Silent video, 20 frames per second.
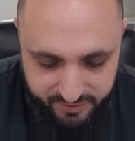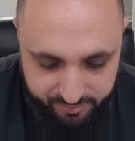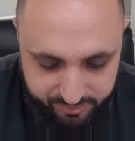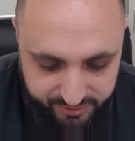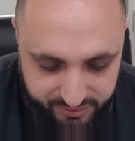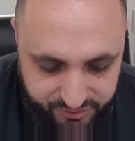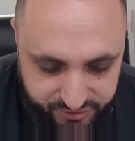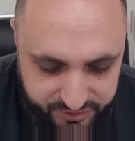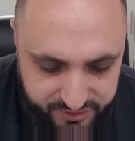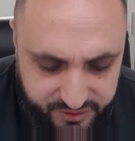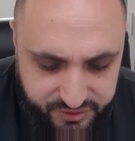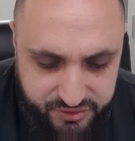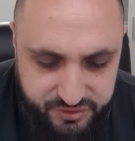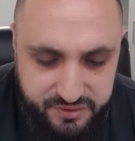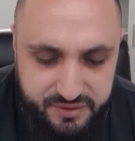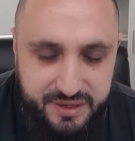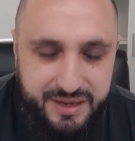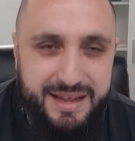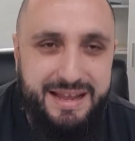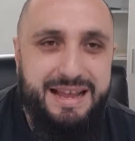
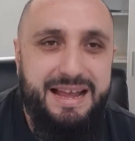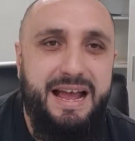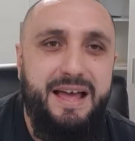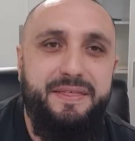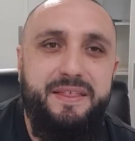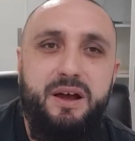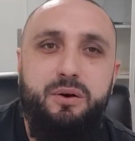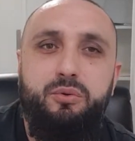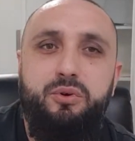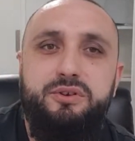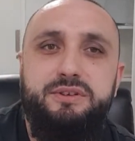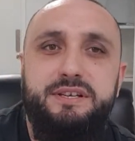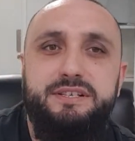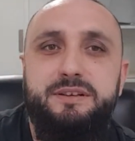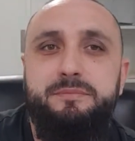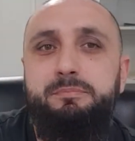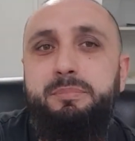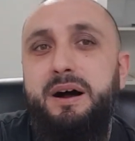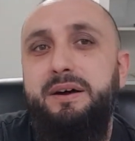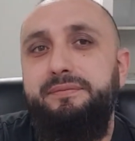appreciation, and that works as
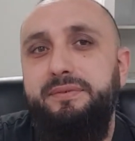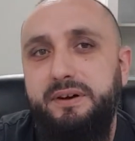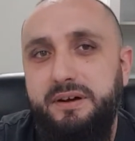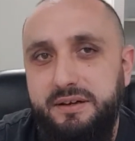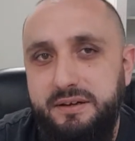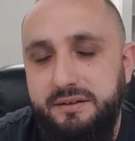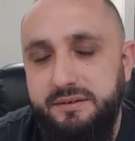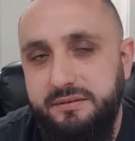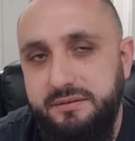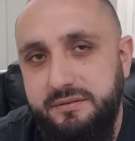a buffer.